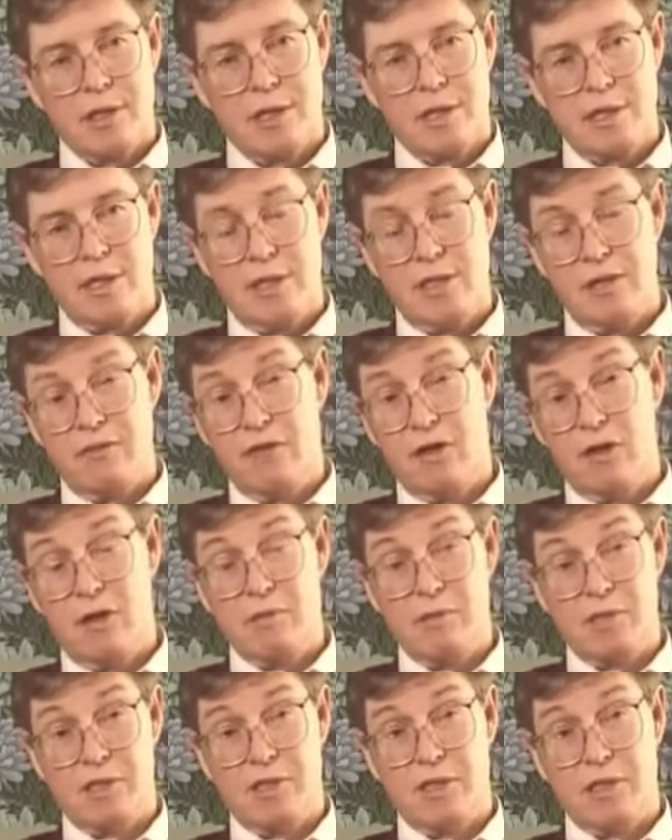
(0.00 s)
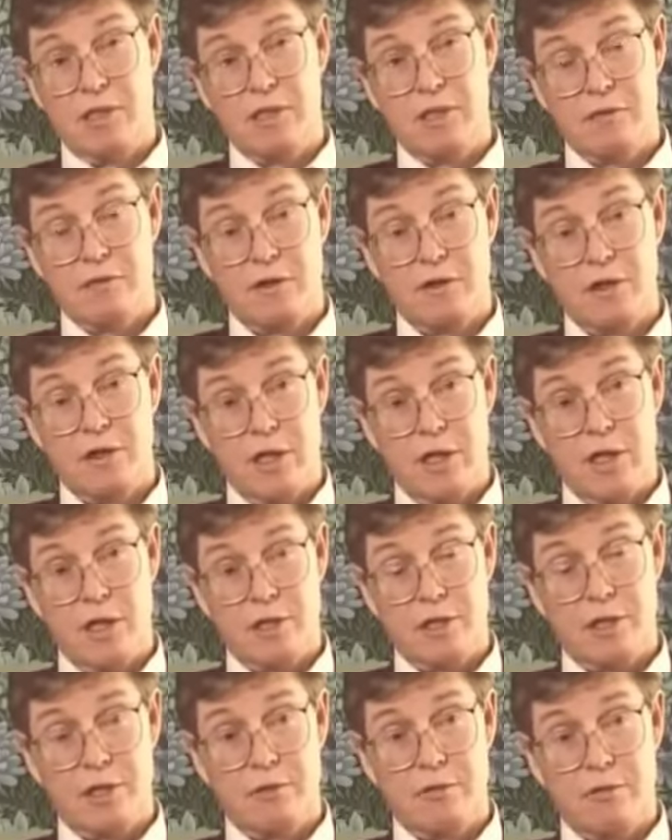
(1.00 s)
is they develop a sense of
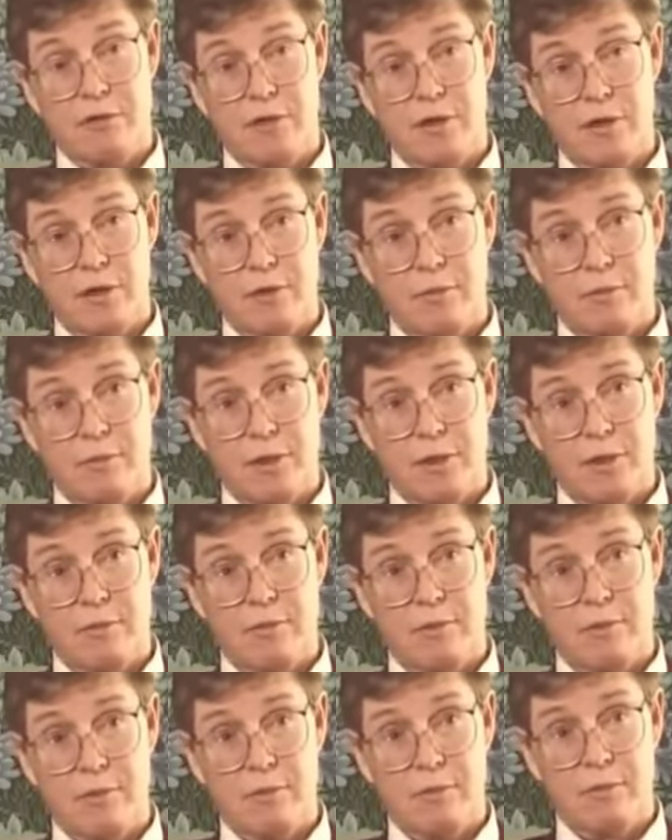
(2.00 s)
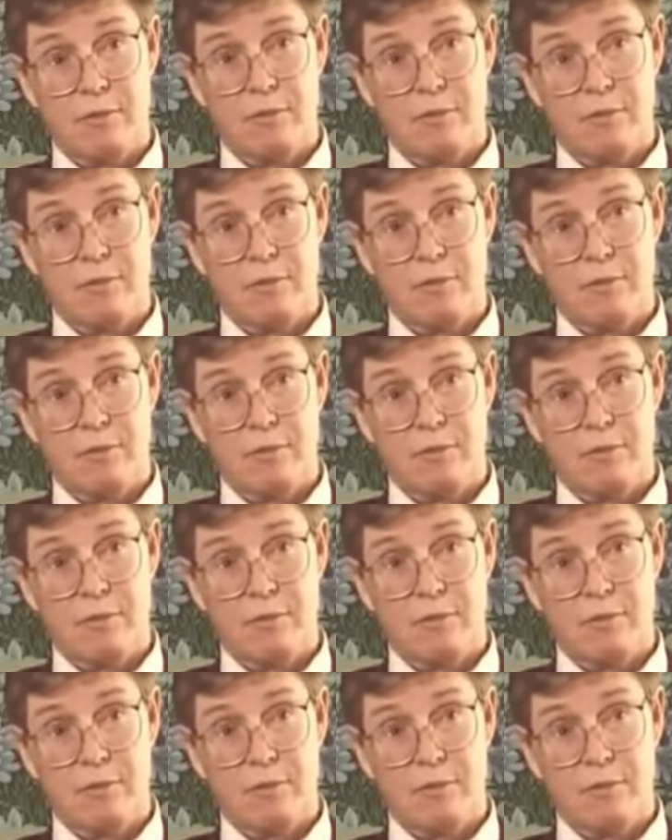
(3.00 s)
connection with other people.